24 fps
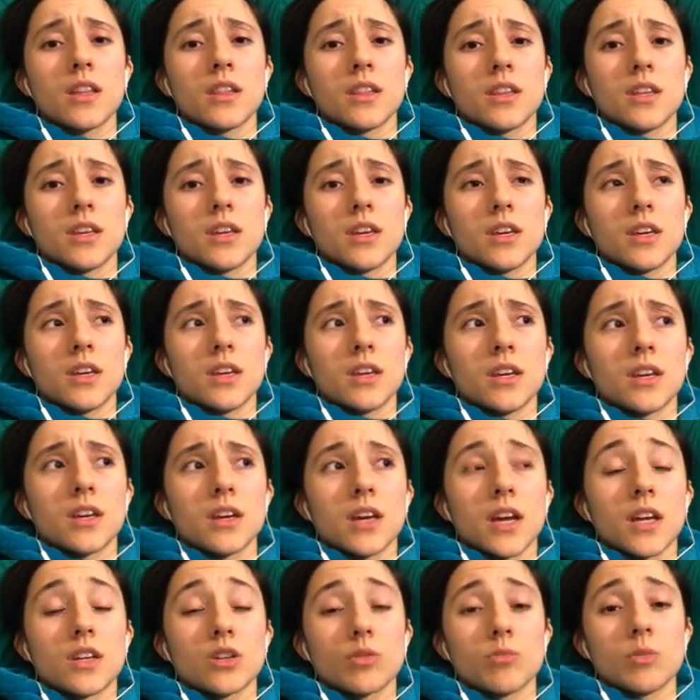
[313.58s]

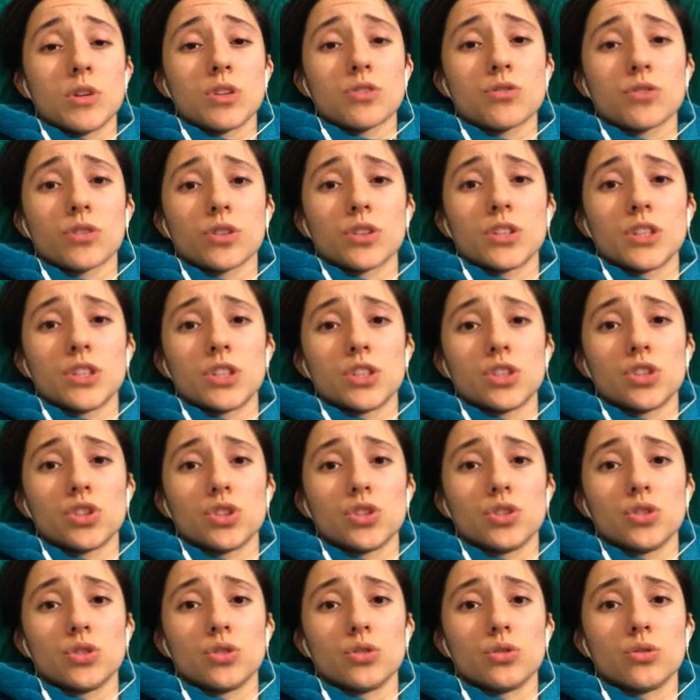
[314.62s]
the endometrial
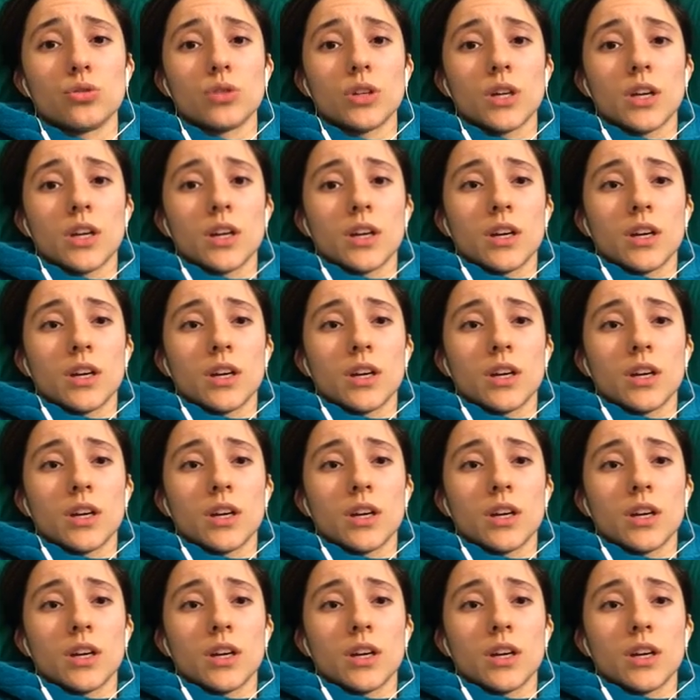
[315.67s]
tissue